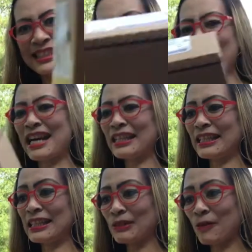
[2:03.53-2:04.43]
yeah
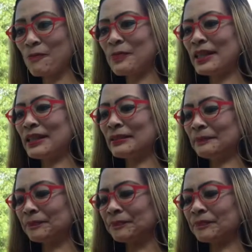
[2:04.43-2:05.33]
it's open
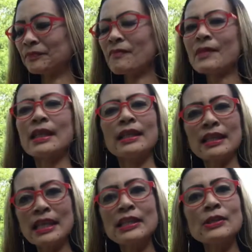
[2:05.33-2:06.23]
yes yeah,